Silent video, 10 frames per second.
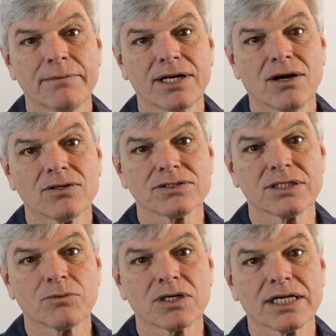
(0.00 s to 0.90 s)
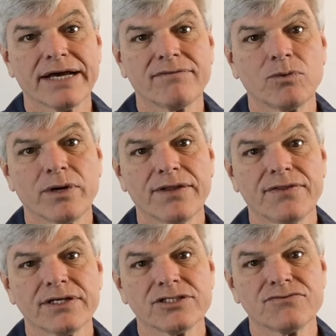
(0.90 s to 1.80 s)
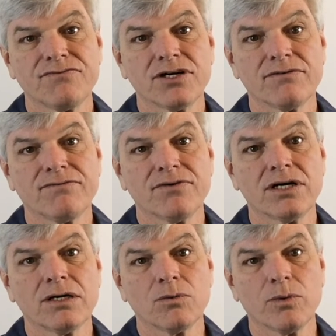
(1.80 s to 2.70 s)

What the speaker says: and all that we're left with is foot,